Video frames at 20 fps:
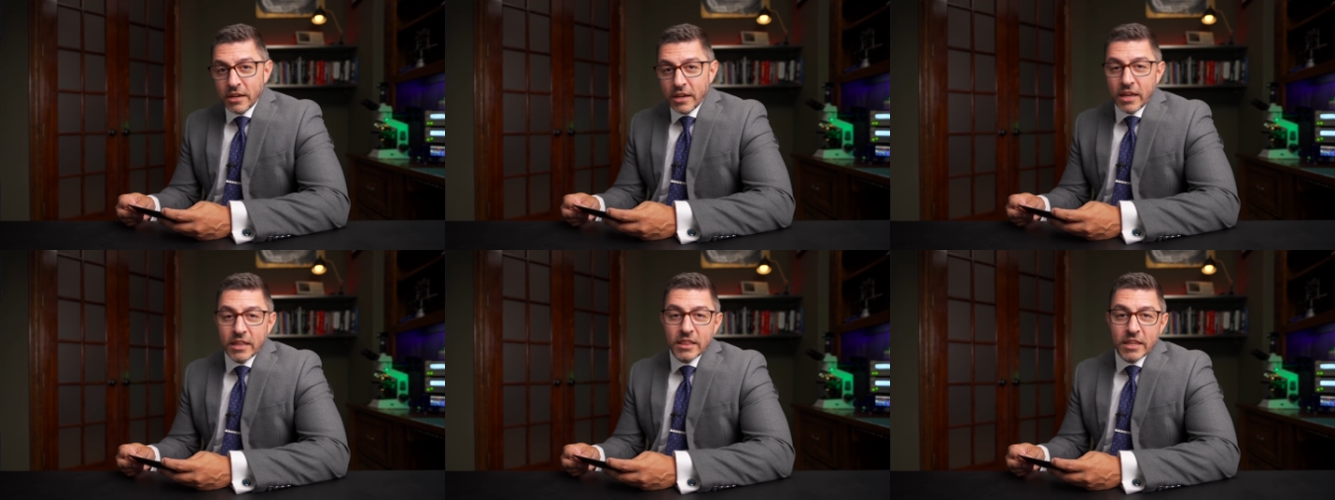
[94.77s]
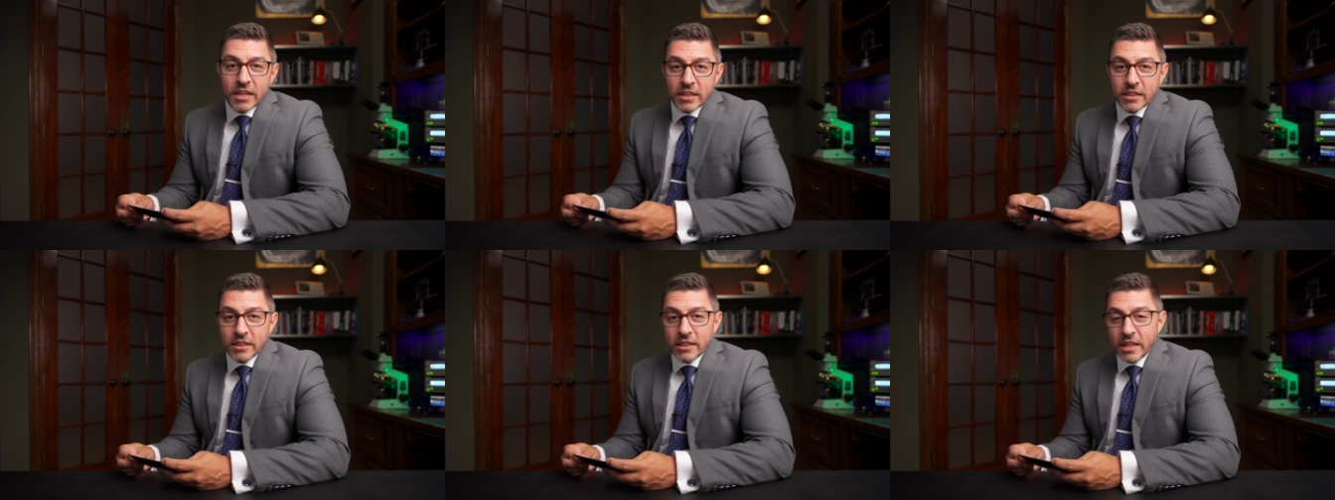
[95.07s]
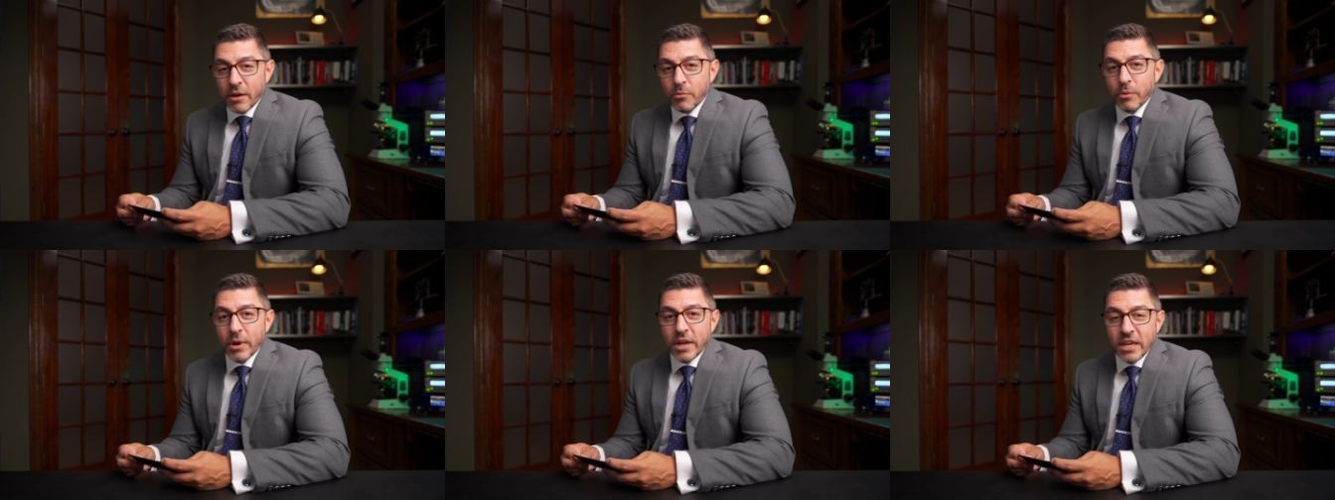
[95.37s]
and the,
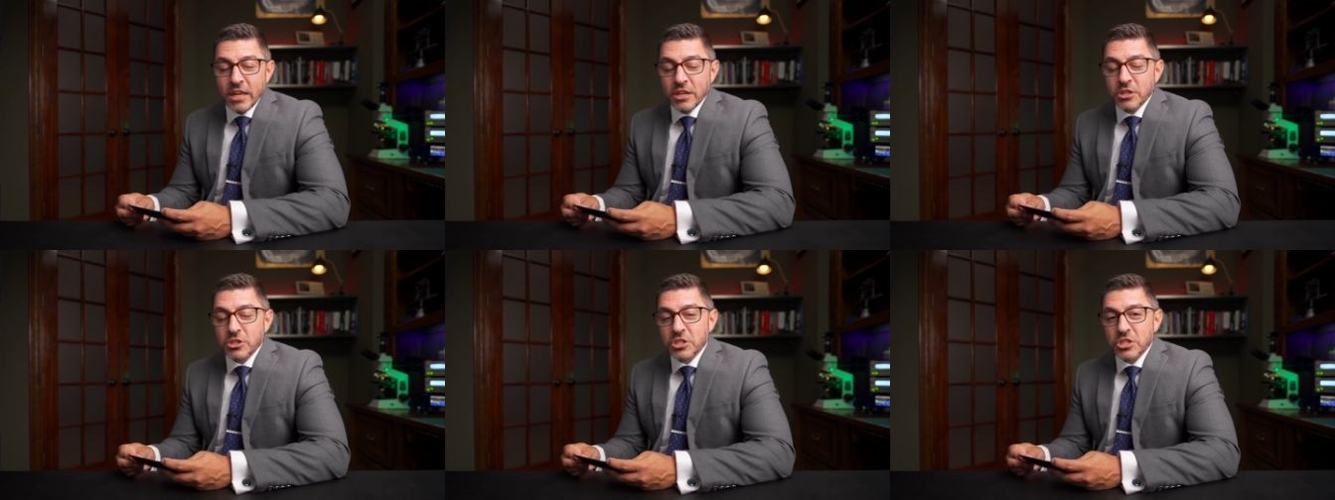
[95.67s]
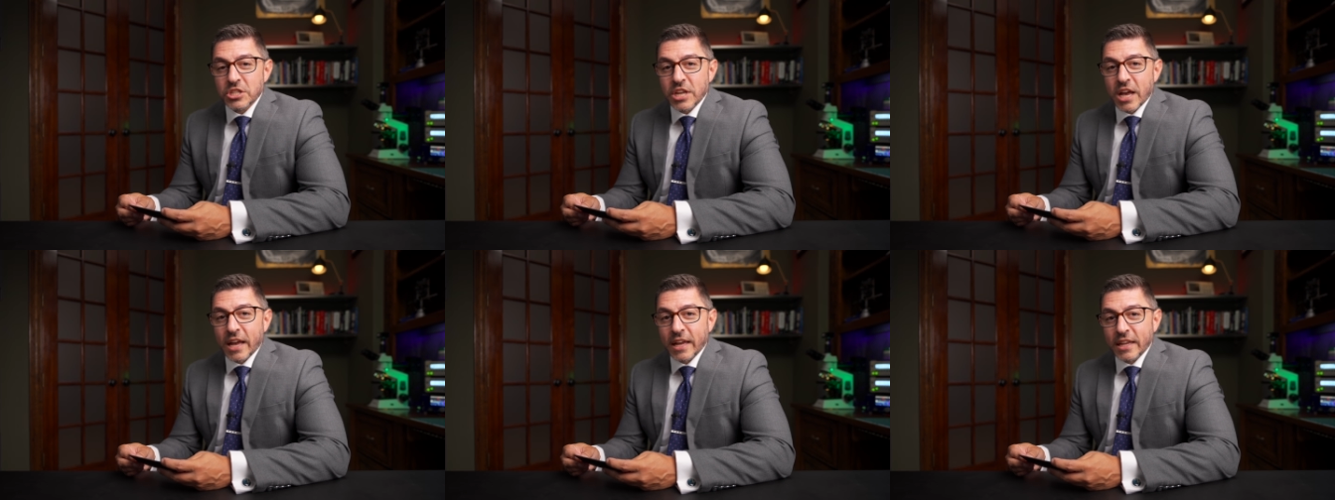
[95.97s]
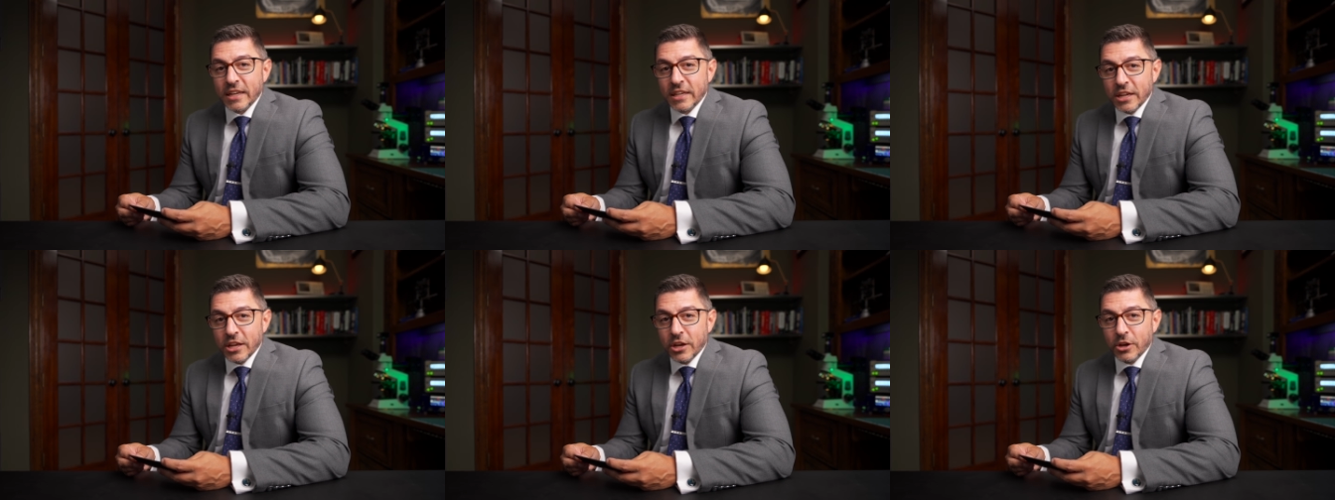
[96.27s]
that way each
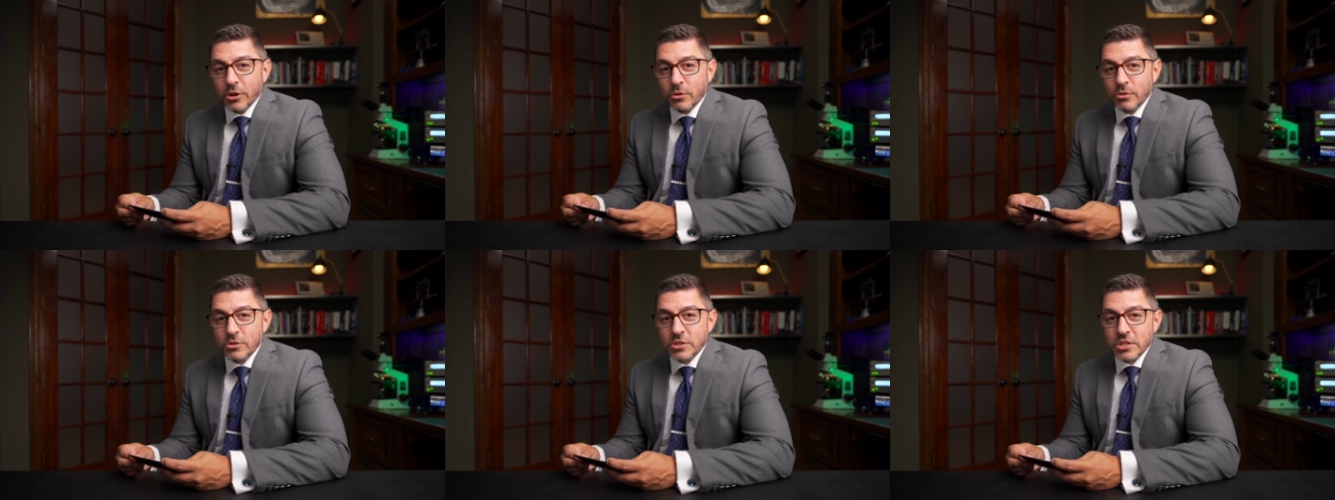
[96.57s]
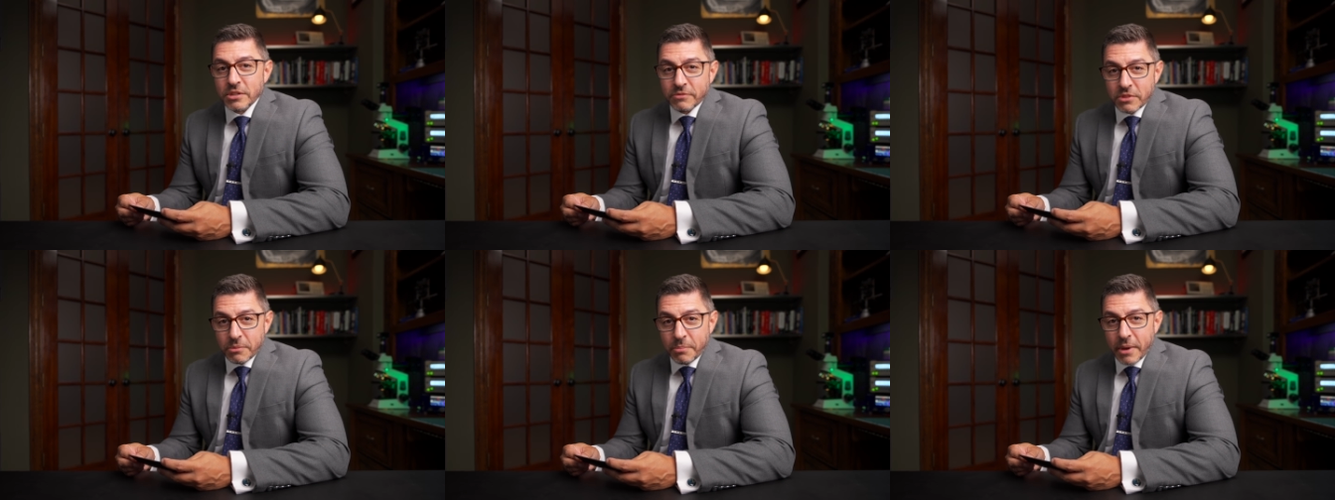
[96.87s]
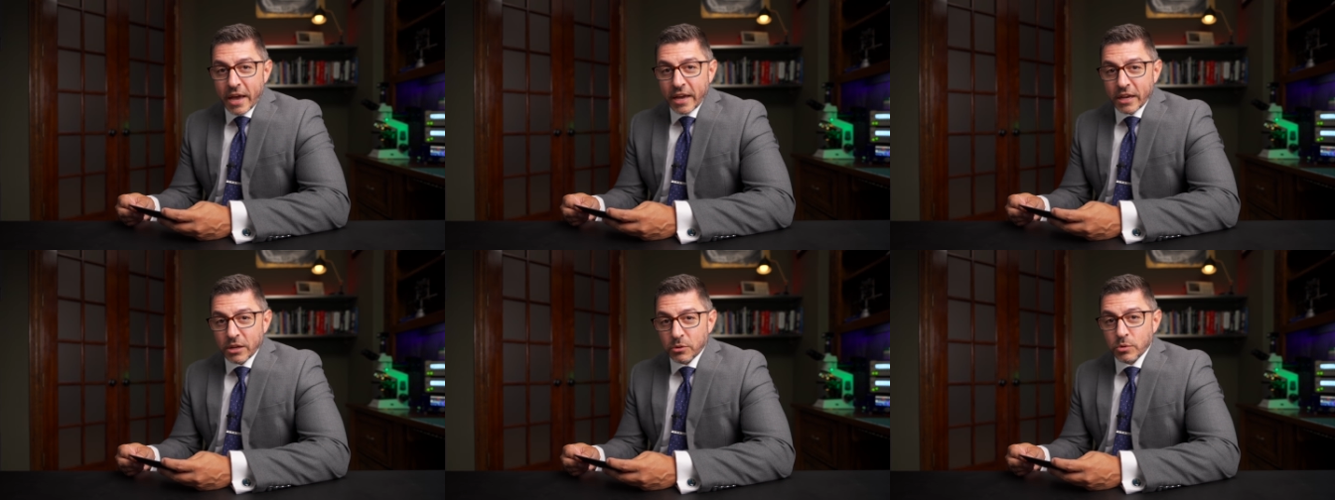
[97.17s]
side knows if the
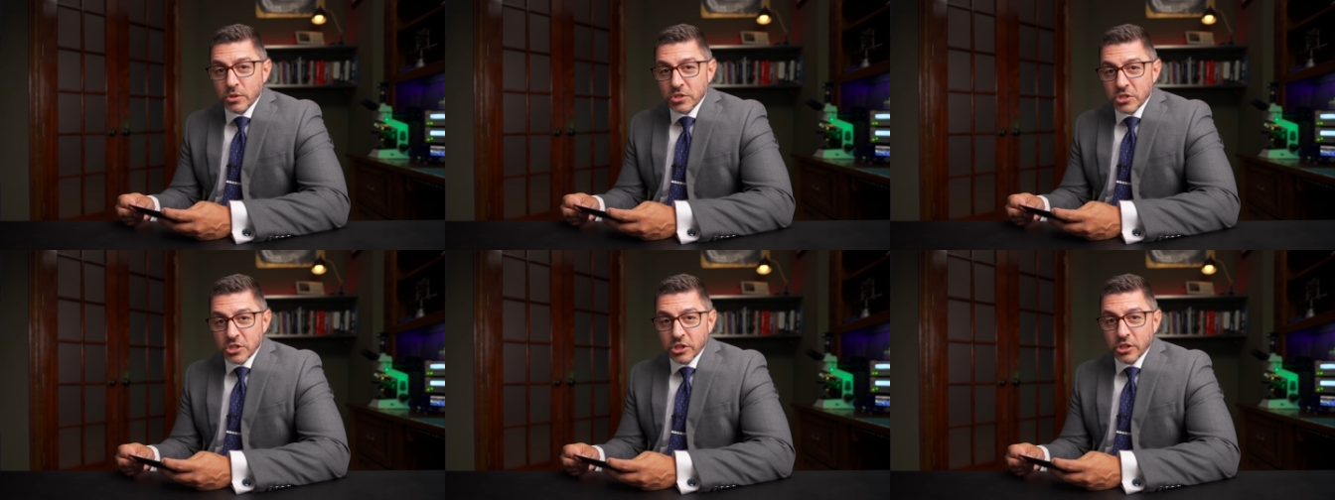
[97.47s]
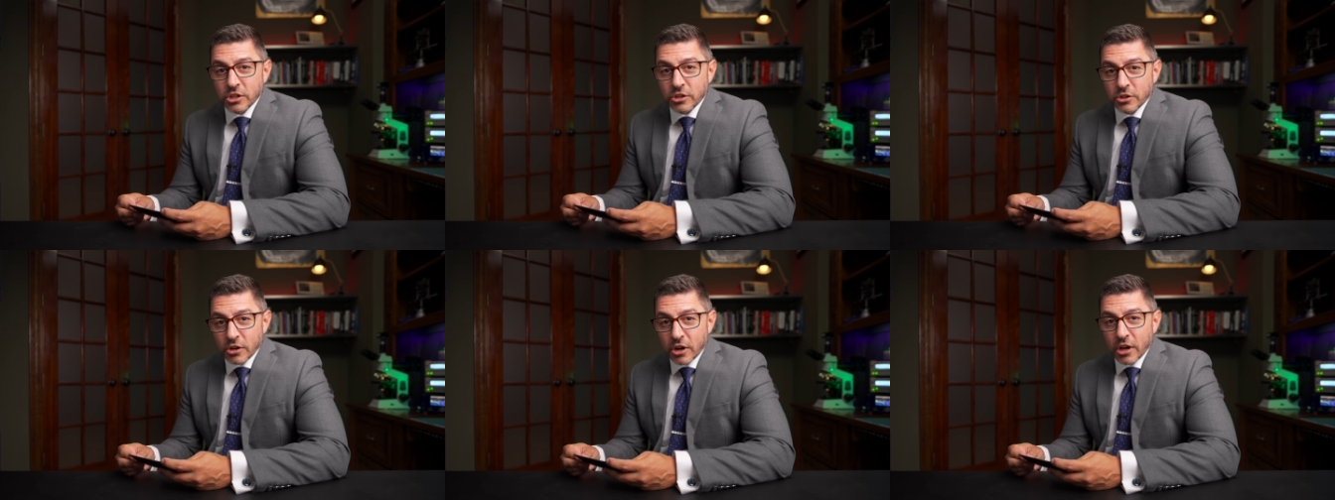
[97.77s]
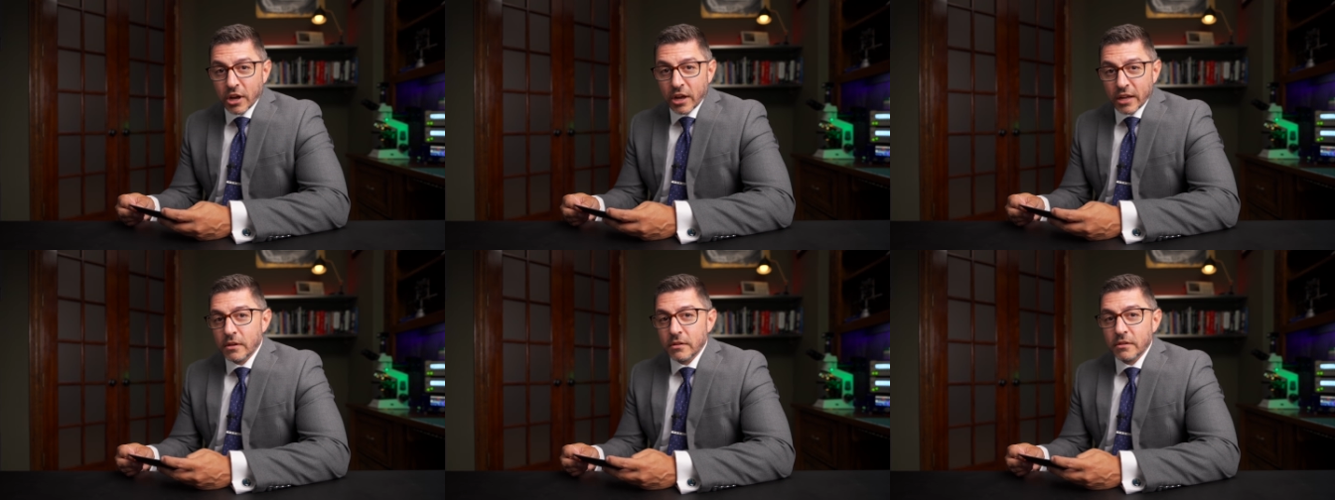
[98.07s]
packet was good or
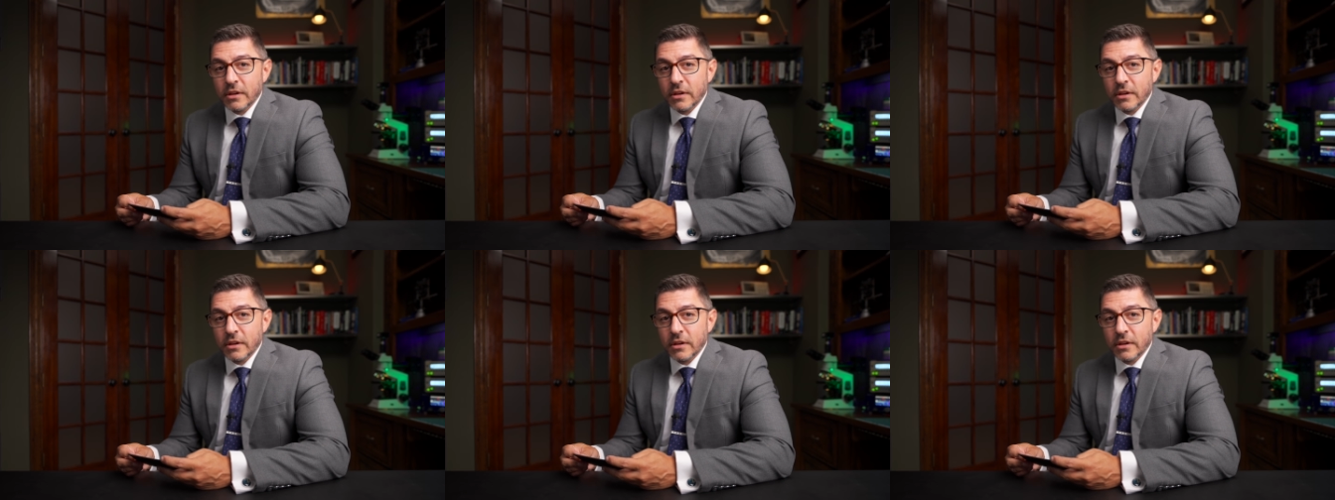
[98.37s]
not.